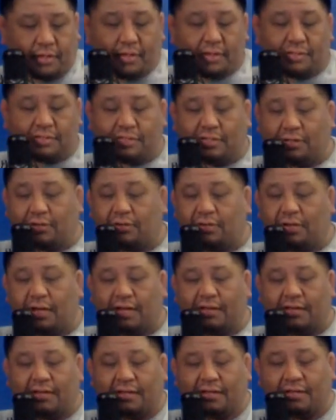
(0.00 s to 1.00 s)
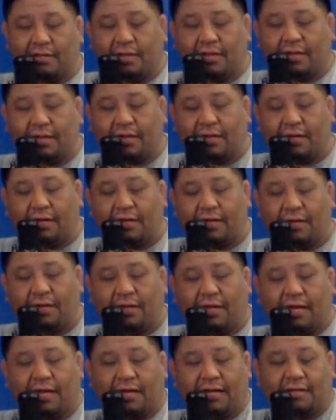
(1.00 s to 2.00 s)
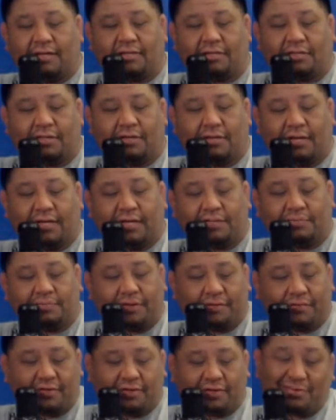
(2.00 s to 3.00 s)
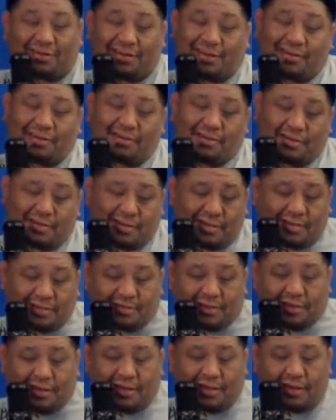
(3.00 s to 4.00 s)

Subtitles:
So I think cookies, motherfuckers be like cookies,